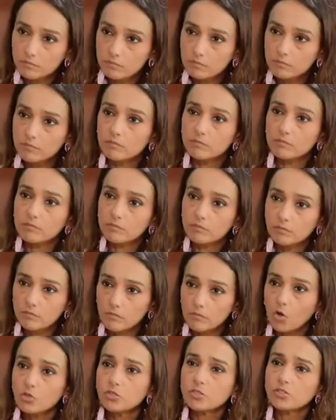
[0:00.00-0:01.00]
Cricket hmm.
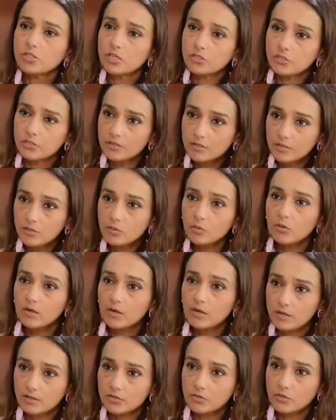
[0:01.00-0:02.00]
Association. Also Sachin
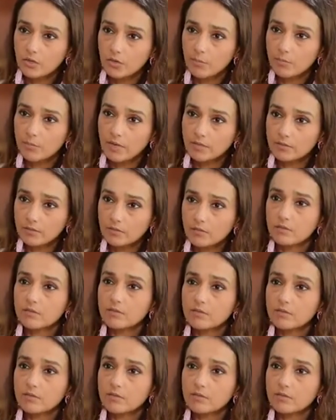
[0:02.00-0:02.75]
Tendulkar is your ambassador.